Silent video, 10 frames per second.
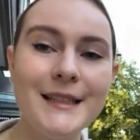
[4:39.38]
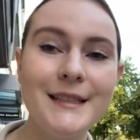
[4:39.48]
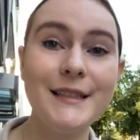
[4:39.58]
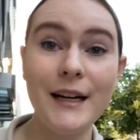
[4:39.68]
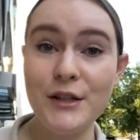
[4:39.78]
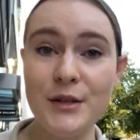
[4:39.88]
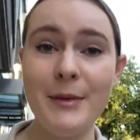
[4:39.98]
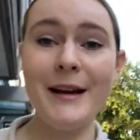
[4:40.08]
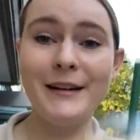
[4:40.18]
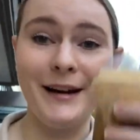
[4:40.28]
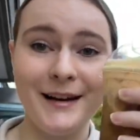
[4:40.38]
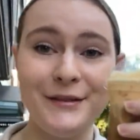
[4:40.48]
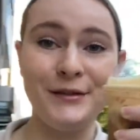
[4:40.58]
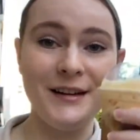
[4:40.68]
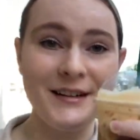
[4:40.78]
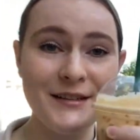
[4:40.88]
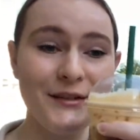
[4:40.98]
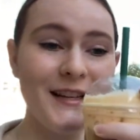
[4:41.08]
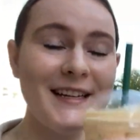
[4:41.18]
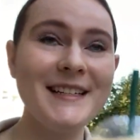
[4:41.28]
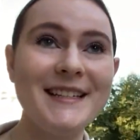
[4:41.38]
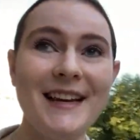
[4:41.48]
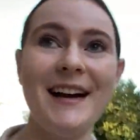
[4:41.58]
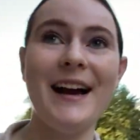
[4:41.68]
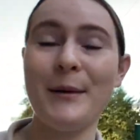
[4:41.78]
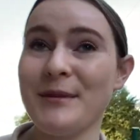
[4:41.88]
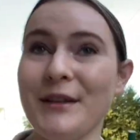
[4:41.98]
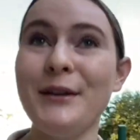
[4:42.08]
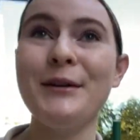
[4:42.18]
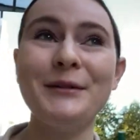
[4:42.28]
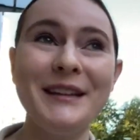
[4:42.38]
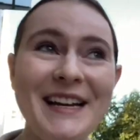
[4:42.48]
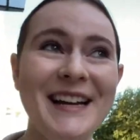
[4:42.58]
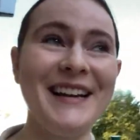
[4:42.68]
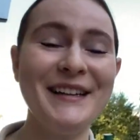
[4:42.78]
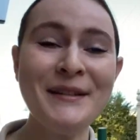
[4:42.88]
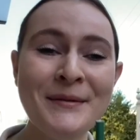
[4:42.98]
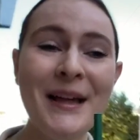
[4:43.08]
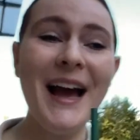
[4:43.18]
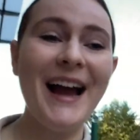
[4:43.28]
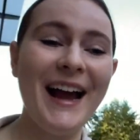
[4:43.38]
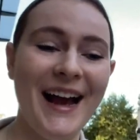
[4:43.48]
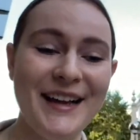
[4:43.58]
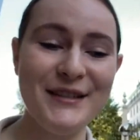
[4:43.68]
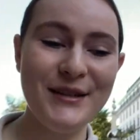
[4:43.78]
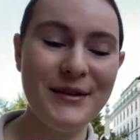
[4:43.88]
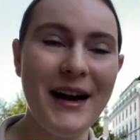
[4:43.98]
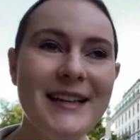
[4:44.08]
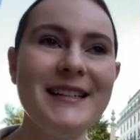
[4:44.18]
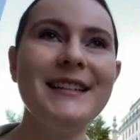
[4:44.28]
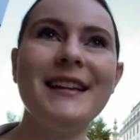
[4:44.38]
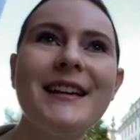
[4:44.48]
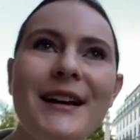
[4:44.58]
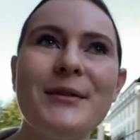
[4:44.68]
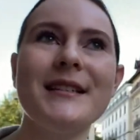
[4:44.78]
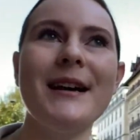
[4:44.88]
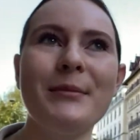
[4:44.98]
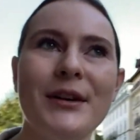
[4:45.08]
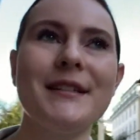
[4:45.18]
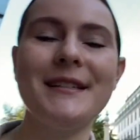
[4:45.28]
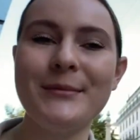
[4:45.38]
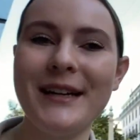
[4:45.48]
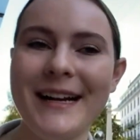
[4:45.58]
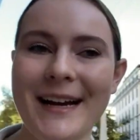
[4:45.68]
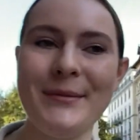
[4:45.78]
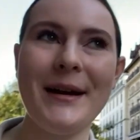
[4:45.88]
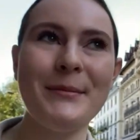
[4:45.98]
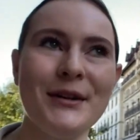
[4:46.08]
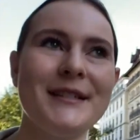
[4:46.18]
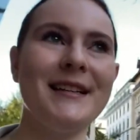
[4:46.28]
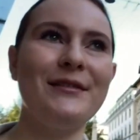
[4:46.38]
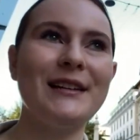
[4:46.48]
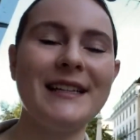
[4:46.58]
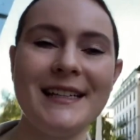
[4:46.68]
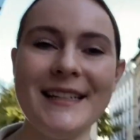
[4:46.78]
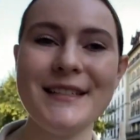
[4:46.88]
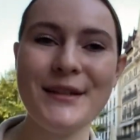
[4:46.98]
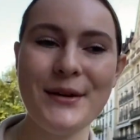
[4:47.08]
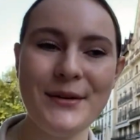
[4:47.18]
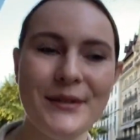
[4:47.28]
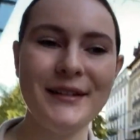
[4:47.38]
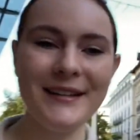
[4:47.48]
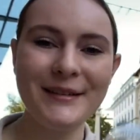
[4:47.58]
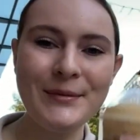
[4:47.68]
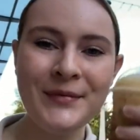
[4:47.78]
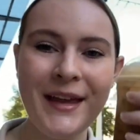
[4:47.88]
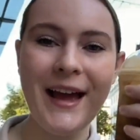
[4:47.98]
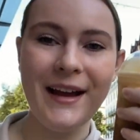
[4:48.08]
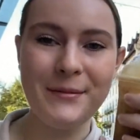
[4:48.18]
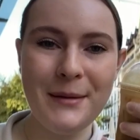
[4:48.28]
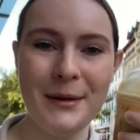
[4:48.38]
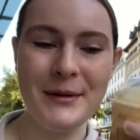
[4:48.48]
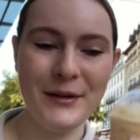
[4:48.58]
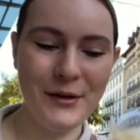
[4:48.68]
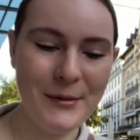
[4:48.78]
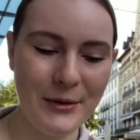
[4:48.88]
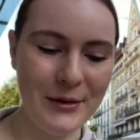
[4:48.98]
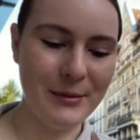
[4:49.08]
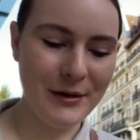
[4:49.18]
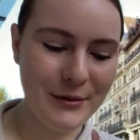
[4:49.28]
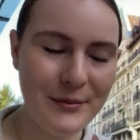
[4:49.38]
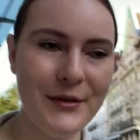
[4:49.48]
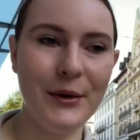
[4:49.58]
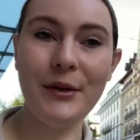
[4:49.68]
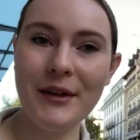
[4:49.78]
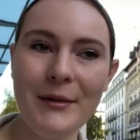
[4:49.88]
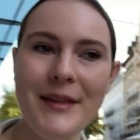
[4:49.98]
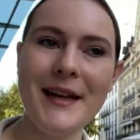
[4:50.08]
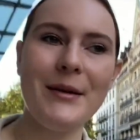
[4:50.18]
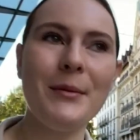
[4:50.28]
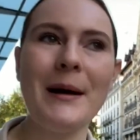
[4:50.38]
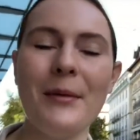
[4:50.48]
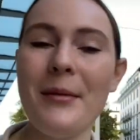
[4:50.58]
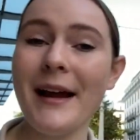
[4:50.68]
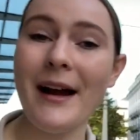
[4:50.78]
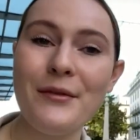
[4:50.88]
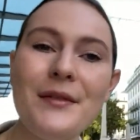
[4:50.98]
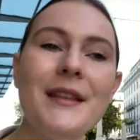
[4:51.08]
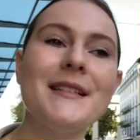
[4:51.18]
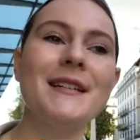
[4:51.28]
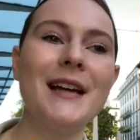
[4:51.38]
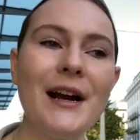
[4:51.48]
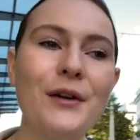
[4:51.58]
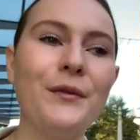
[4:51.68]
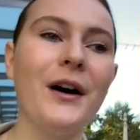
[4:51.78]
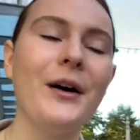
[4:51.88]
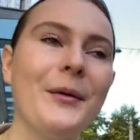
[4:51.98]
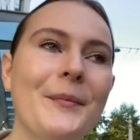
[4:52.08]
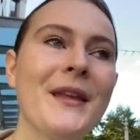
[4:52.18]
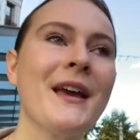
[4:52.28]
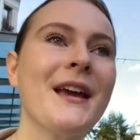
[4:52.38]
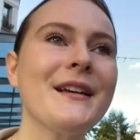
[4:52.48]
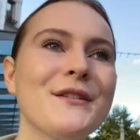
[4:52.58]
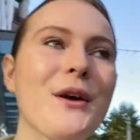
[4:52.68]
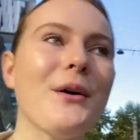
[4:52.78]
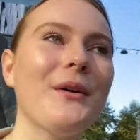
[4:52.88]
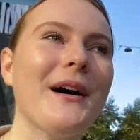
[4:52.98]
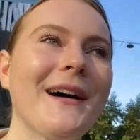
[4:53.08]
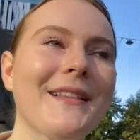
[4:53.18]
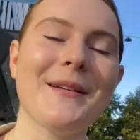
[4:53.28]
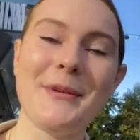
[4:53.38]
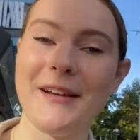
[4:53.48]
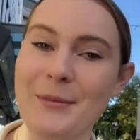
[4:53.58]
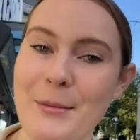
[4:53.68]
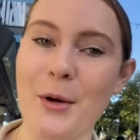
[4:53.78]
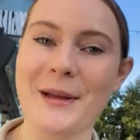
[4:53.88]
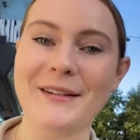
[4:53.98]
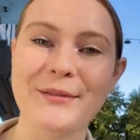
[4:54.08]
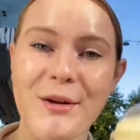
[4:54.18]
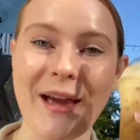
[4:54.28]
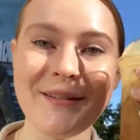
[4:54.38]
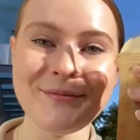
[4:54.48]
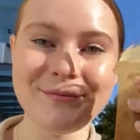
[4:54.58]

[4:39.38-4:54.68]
Did I just pay 9 francs for this? Absolutely. I had to. I didn't think I was that person, but I am that person evidently. So I have my pumpkin cream cold brew, the only one that I will probably have this entire fall. So let me have my moment, okay?